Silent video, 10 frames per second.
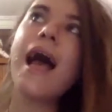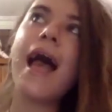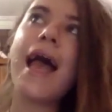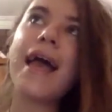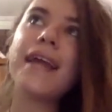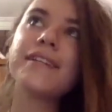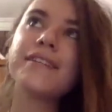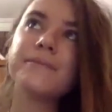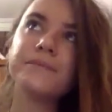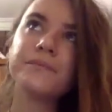
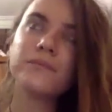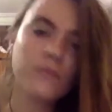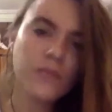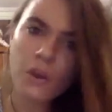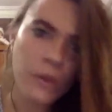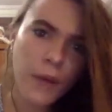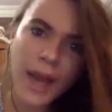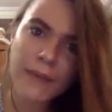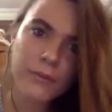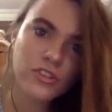And we were
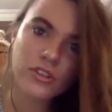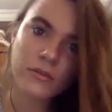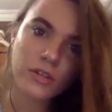able to,